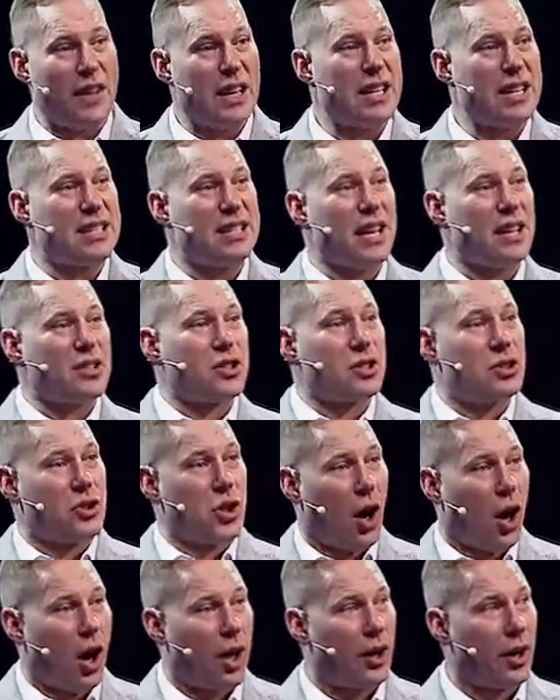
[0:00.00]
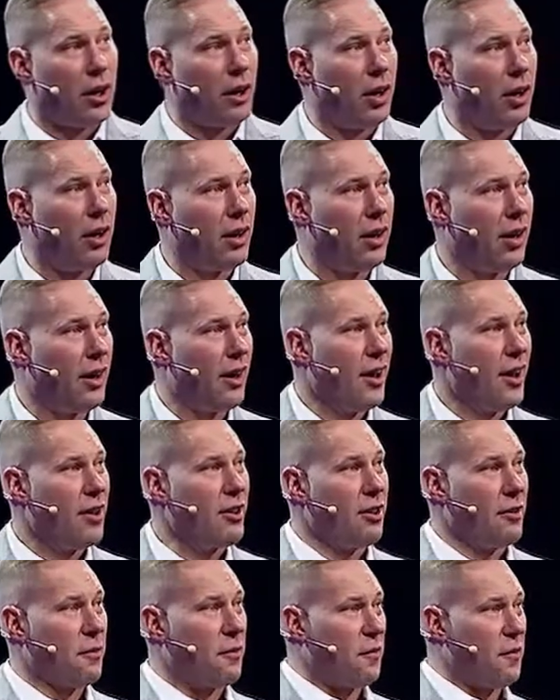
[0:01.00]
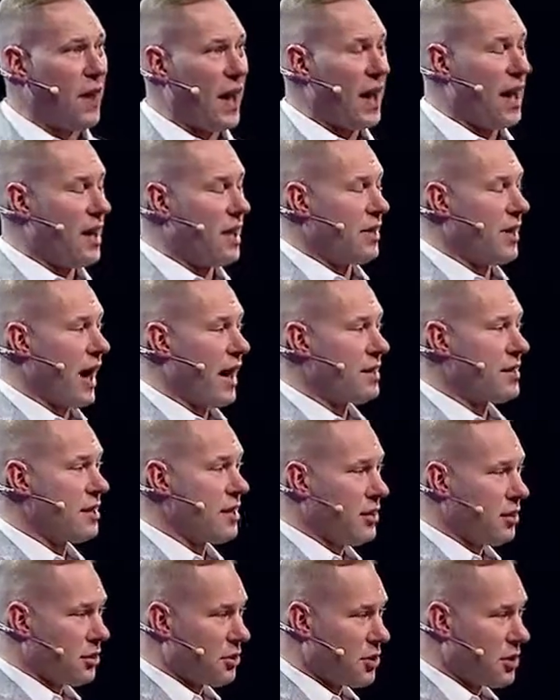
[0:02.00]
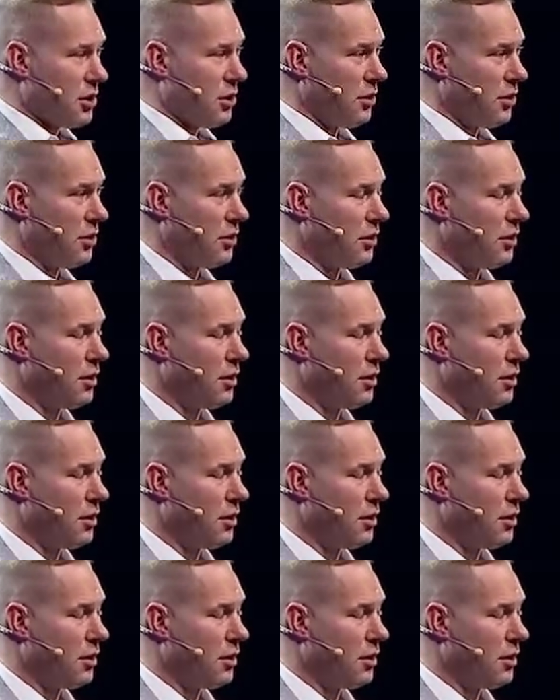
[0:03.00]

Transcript: then he says, daughter, your faith has healed you.